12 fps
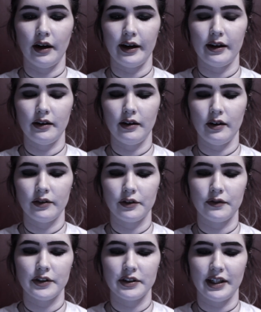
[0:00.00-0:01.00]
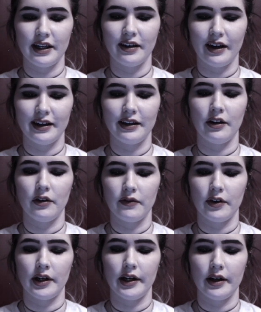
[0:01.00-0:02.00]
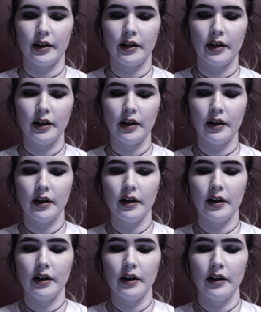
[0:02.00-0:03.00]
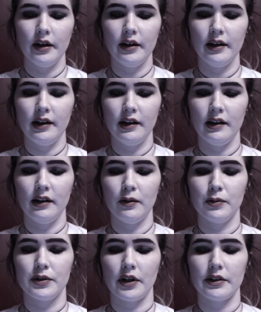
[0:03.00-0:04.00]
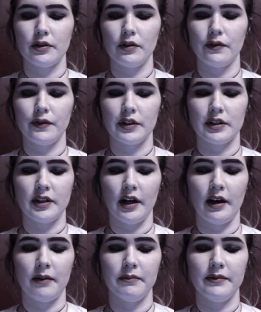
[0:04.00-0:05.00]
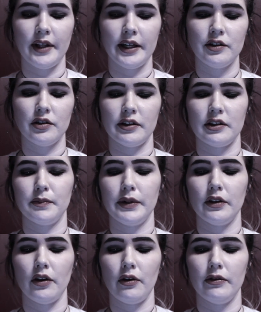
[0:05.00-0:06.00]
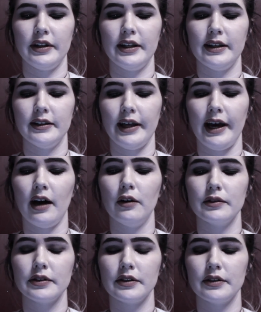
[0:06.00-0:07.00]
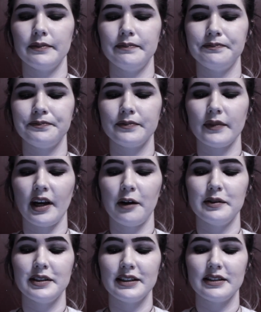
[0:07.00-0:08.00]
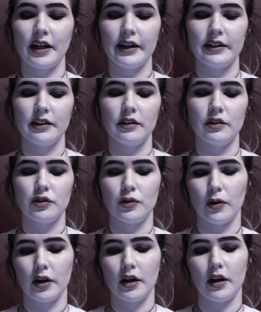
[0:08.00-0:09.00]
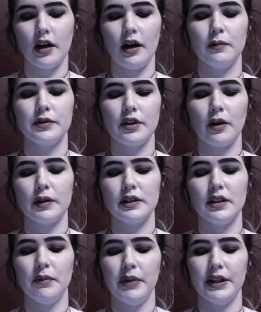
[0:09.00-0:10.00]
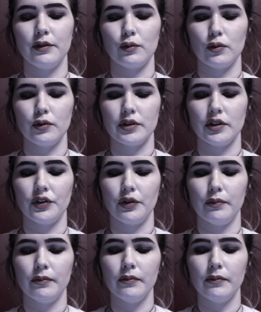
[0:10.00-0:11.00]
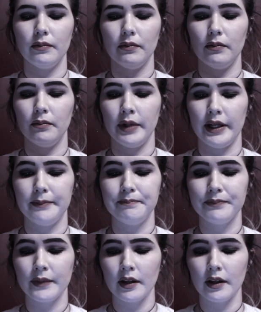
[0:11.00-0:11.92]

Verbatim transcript: night, on their first date night in over a year. It was also the first time they trust me alone in the house. I was excited, sure. I was going to bend the rules a little bed.